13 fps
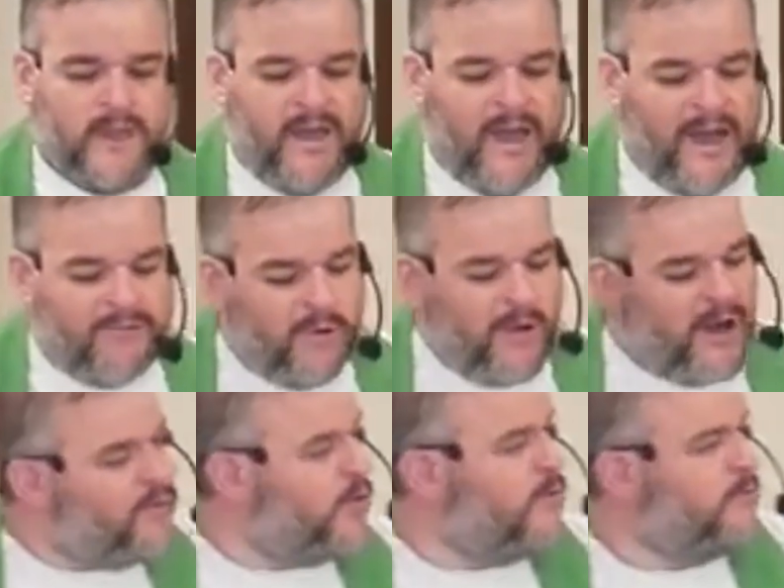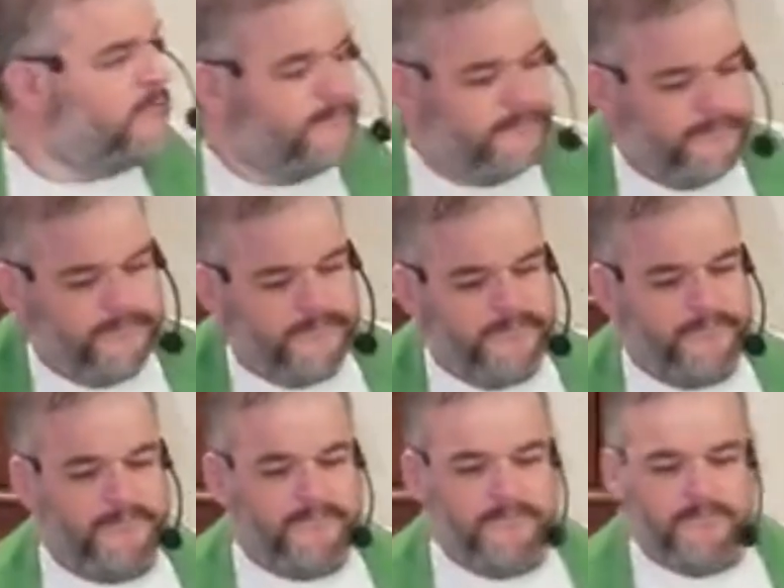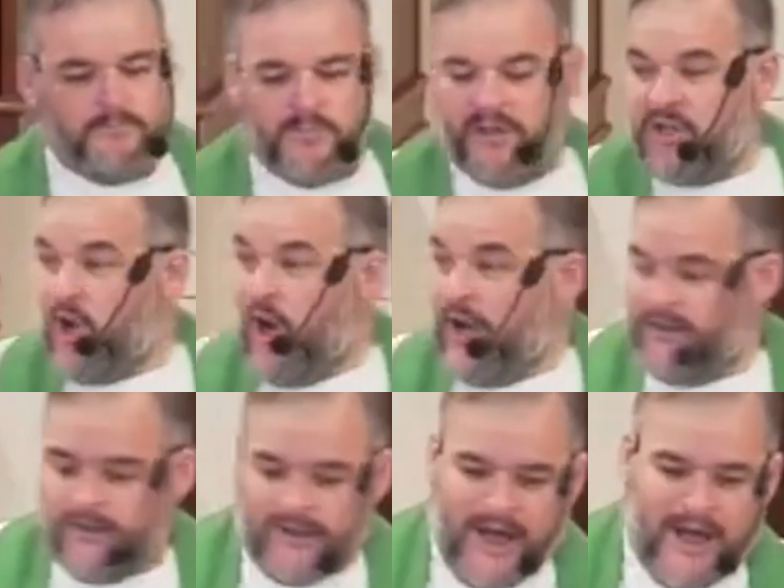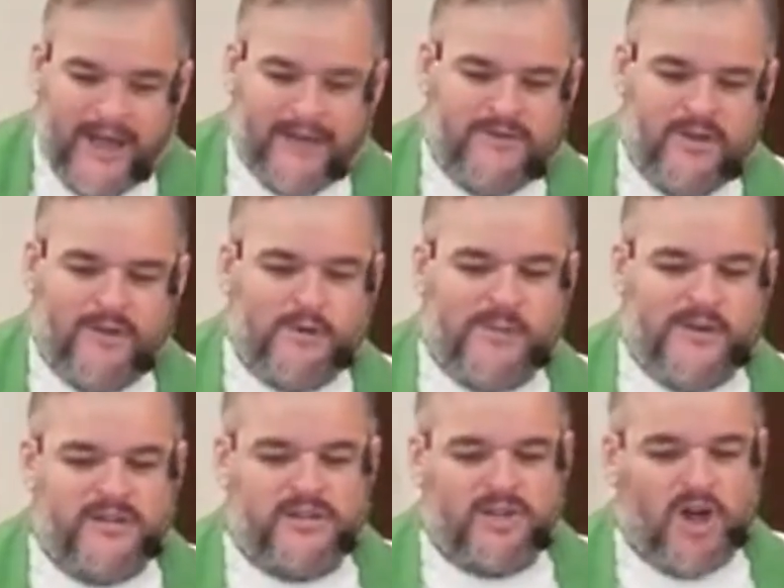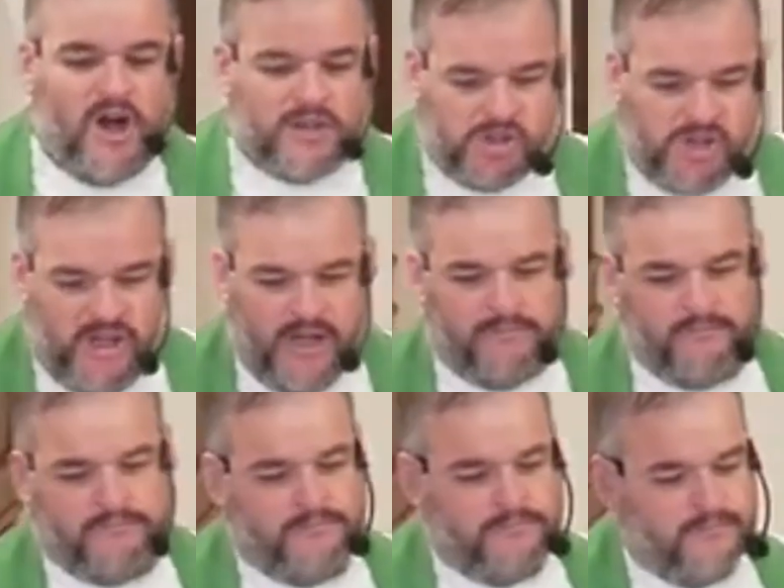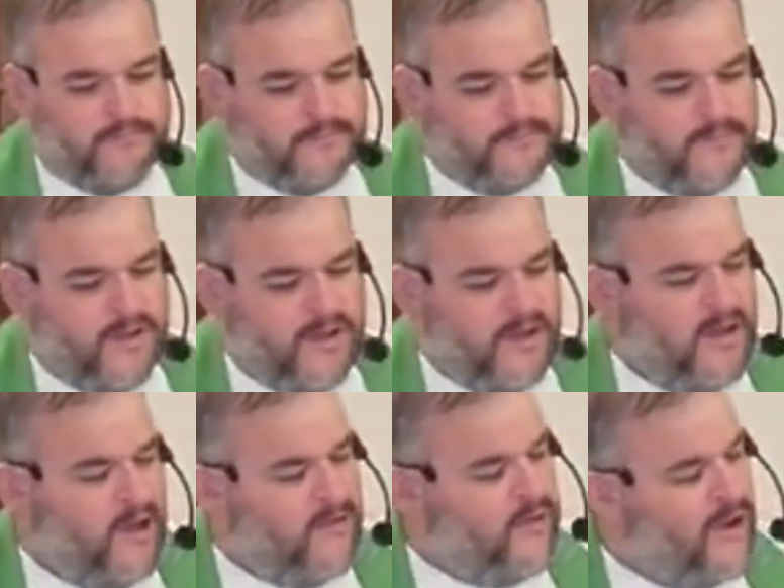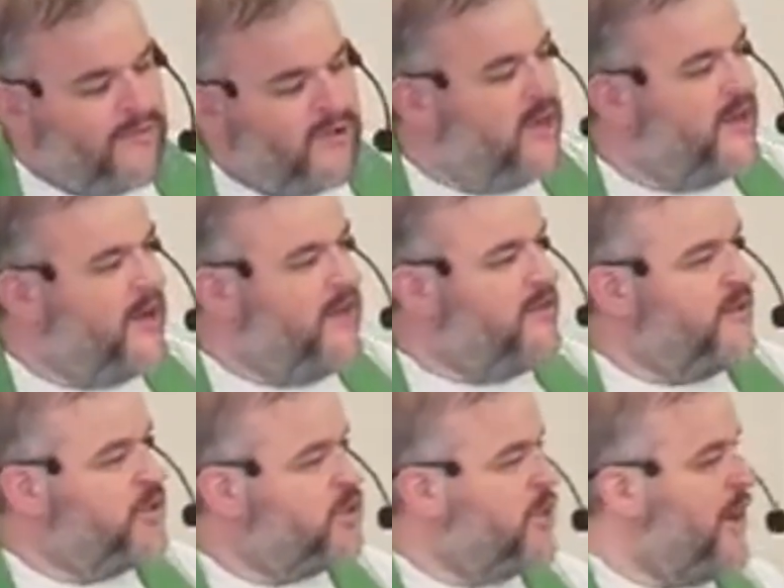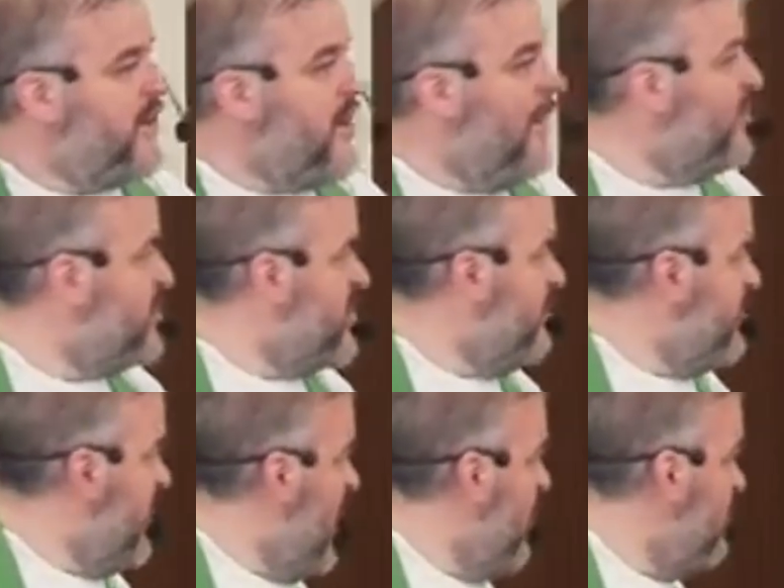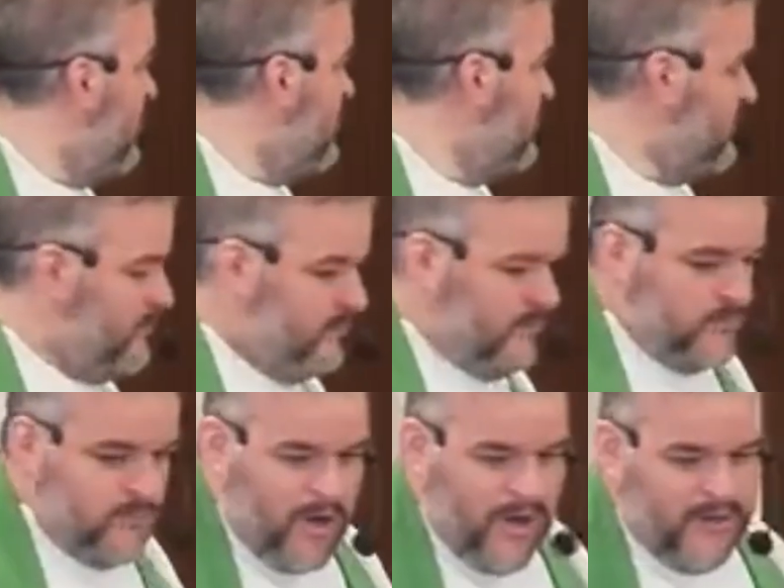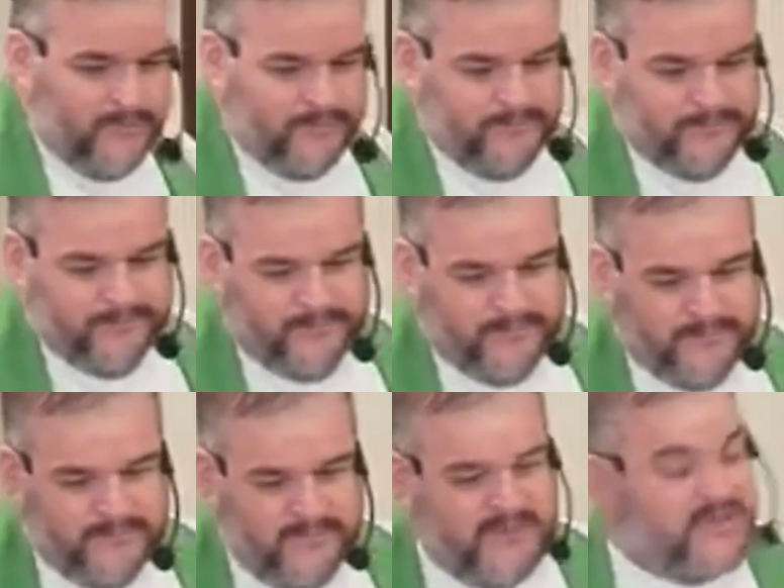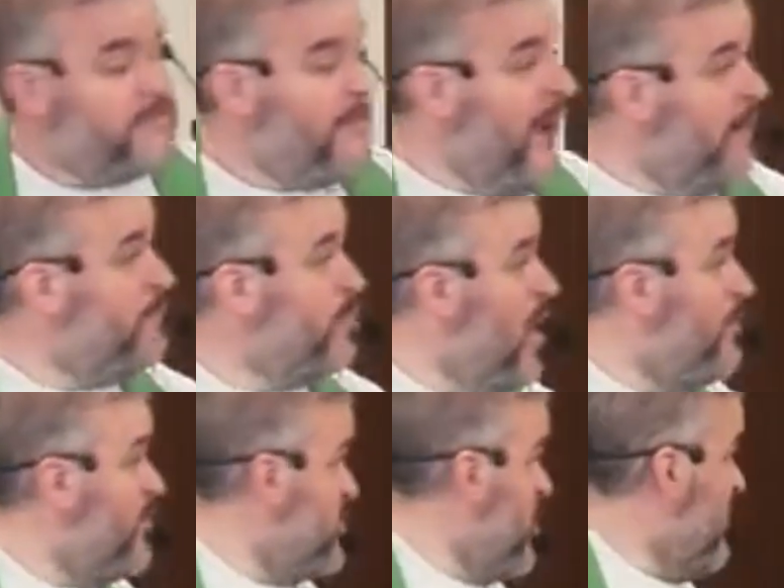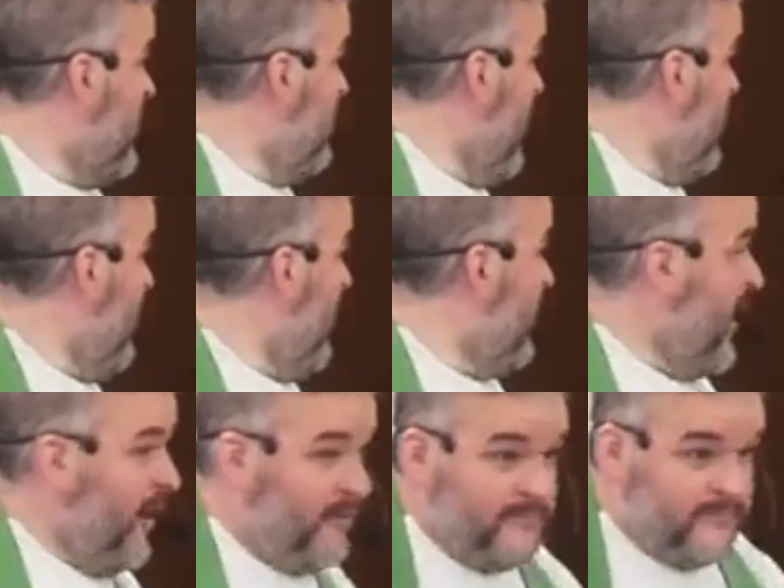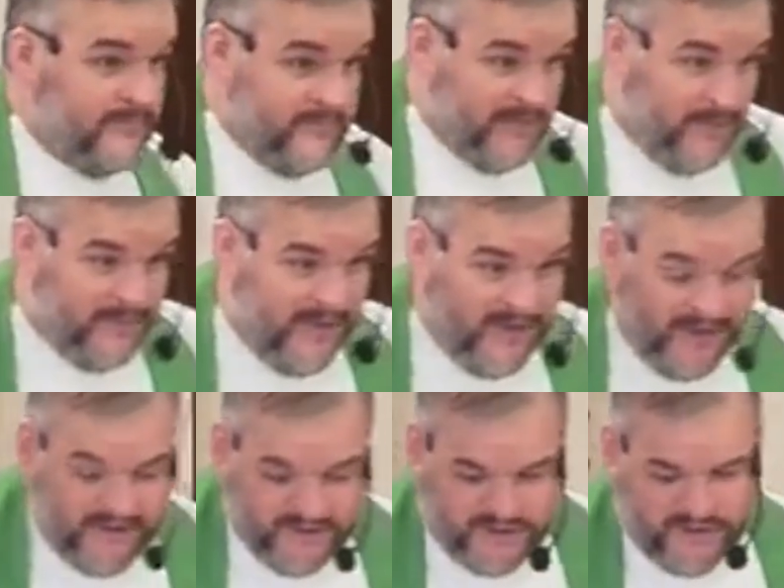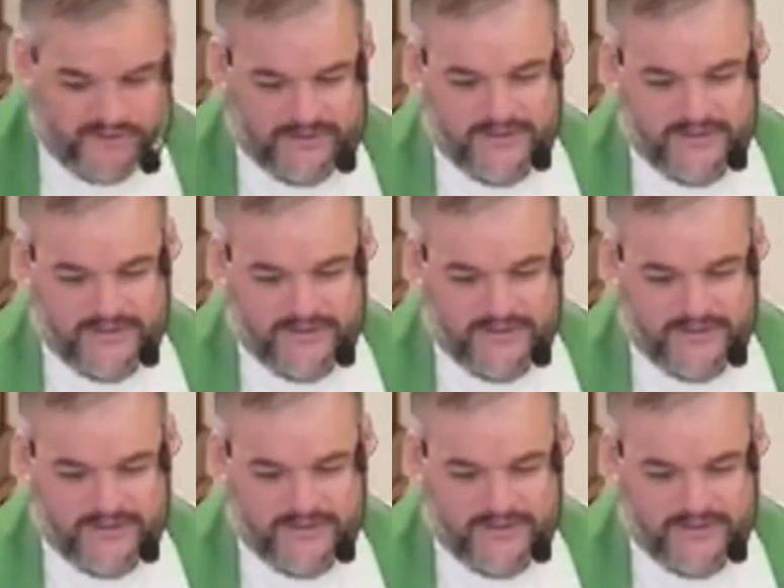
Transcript: Have you ever been caught in a lie? Have you ever been caught cheating? Have you ever done anything to try to cover something up? Right? This is my proper sermon, by the way, now I'm getting into.